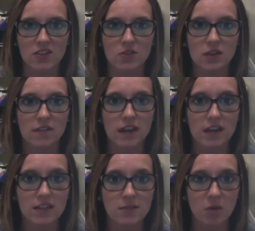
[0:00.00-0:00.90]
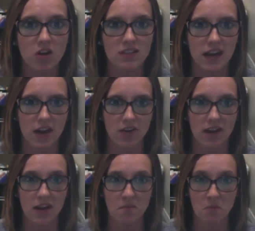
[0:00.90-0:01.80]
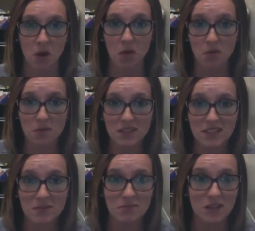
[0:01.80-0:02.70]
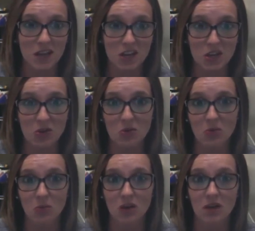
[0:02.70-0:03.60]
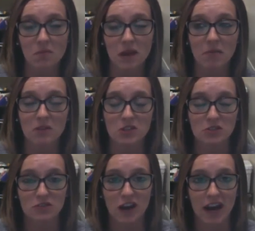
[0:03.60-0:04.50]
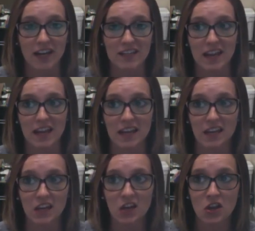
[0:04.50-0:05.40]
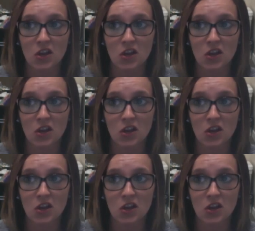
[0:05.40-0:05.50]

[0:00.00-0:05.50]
So living in a small town, it probably seems like you wouldn't be able to find any